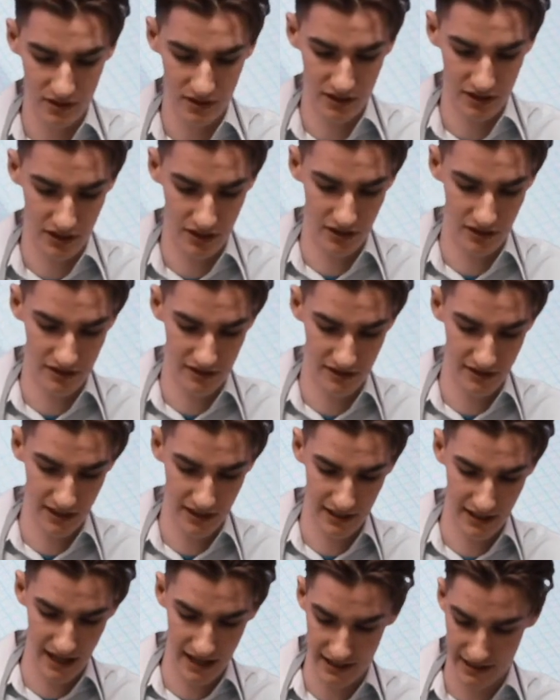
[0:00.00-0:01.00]
You're going to stick
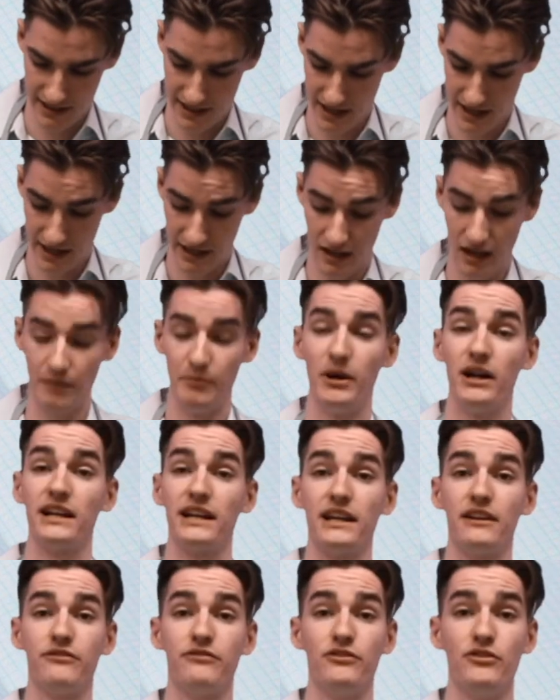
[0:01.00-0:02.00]
that down. I might
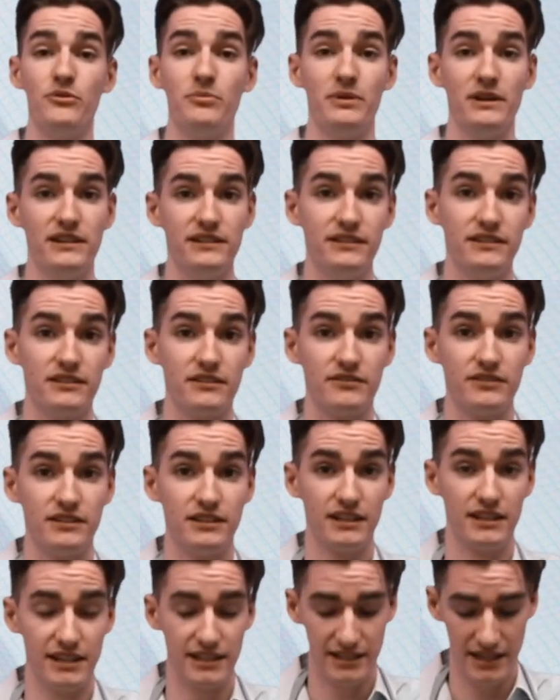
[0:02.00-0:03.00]
get a few pieces of
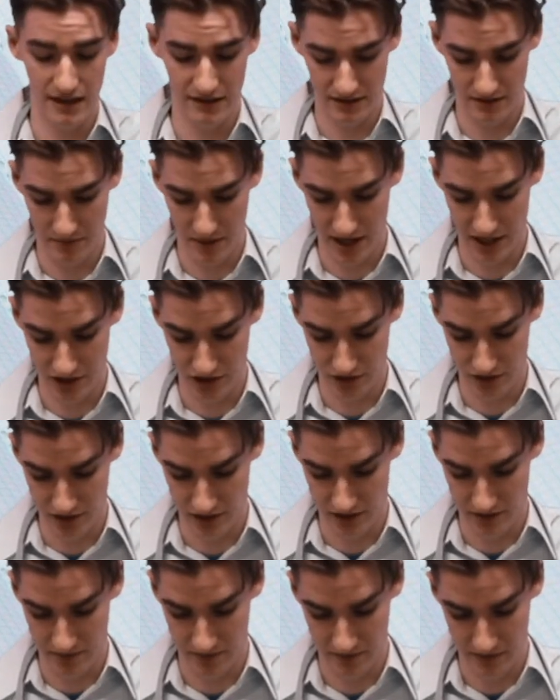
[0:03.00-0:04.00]
sticky tape to make sure
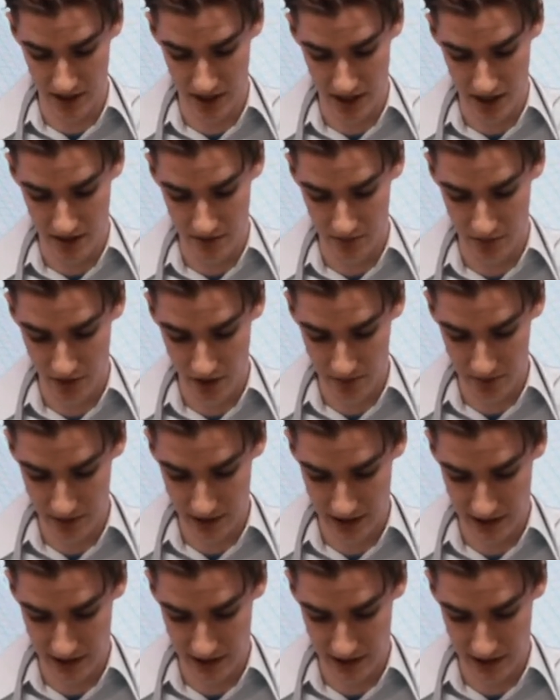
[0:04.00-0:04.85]
it's properly